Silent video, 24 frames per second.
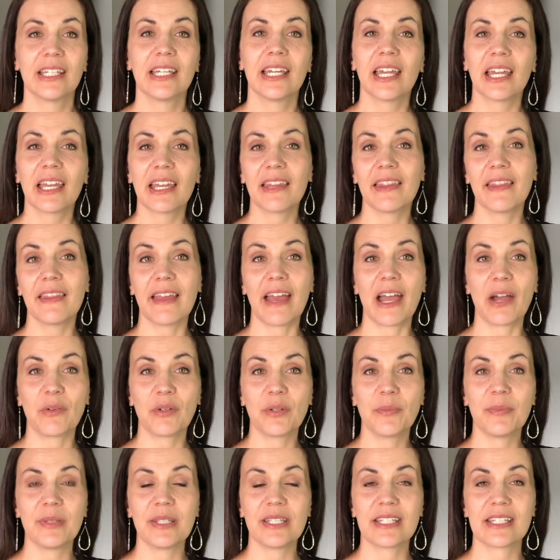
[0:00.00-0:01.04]
and that would
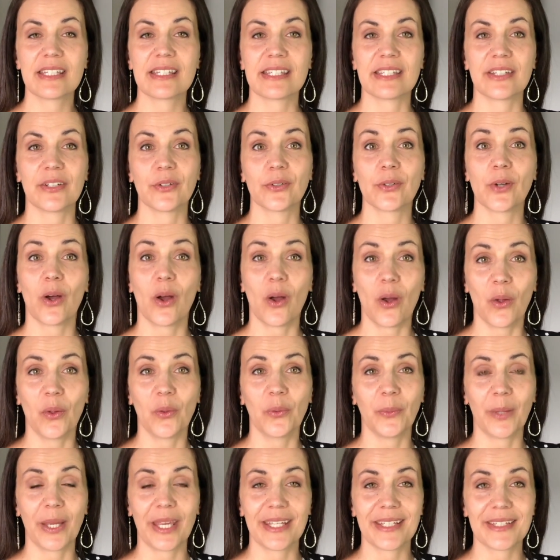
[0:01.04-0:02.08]
be considered
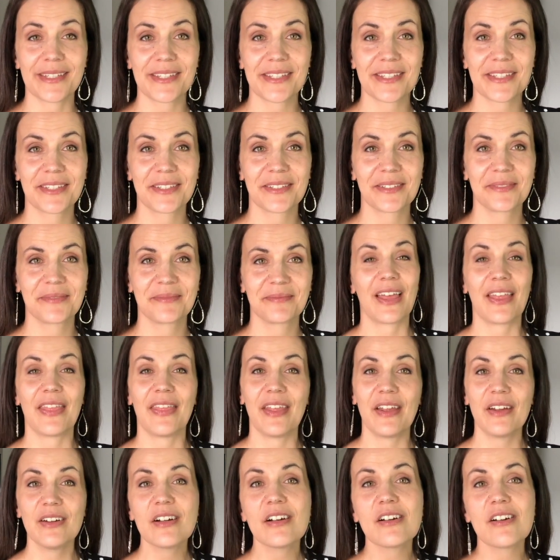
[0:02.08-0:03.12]
always.
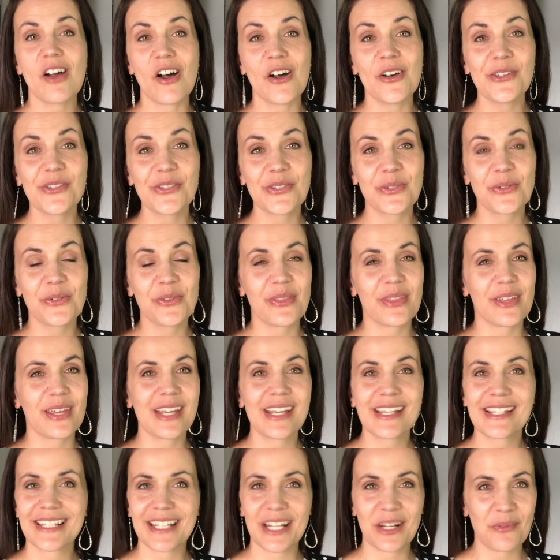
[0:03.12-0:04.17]
There are also
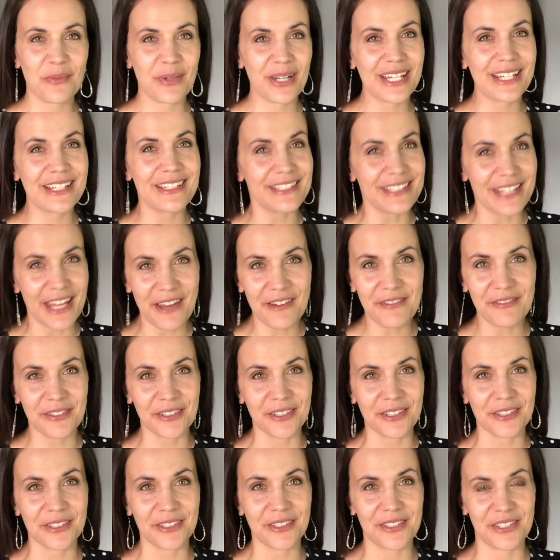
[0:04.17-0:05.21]
things that we
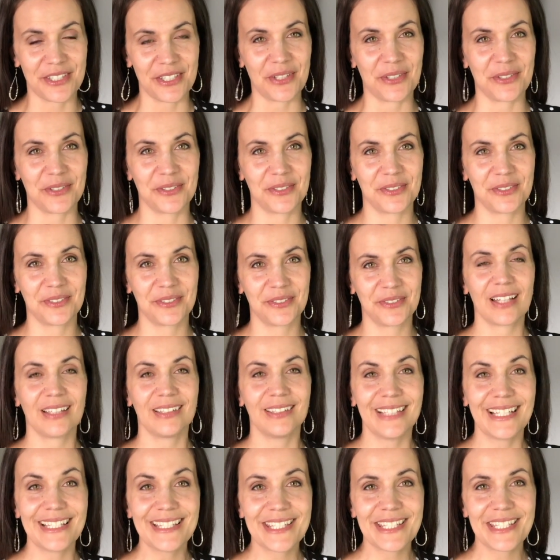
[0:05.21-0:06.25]
never do.
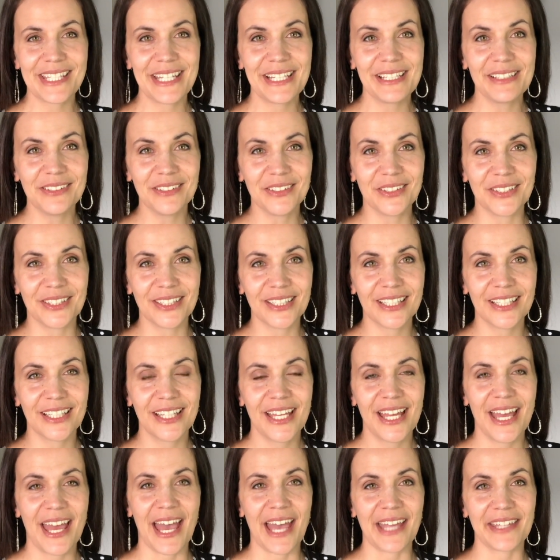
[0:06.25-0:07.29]
Let's take a look
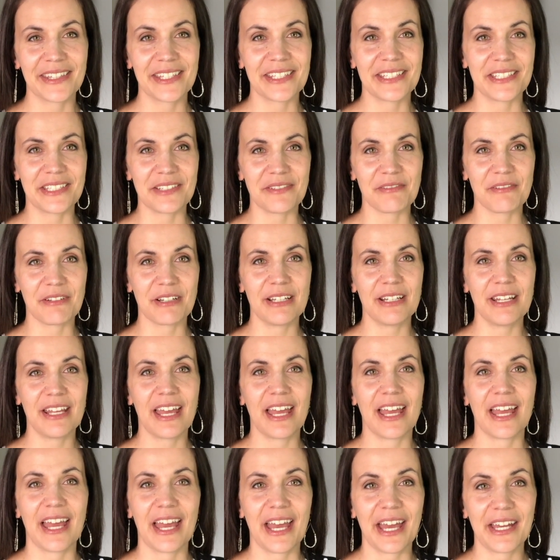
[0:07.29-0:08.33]
at the different
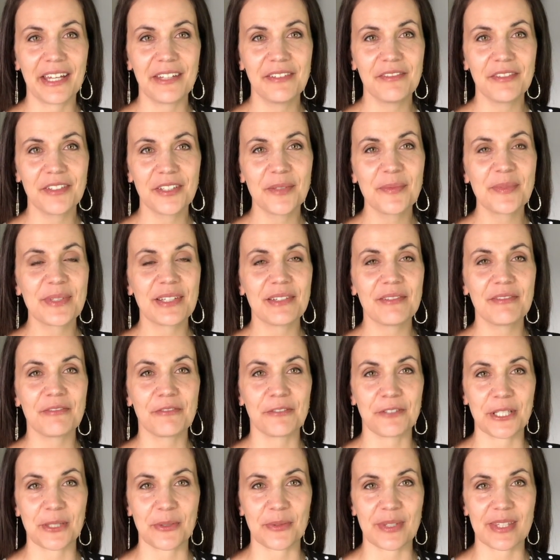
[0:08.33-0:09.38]
adverbs of
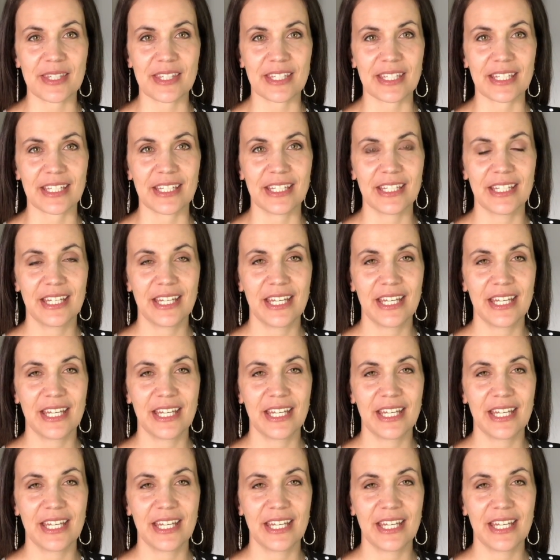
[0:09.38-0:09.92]
frequency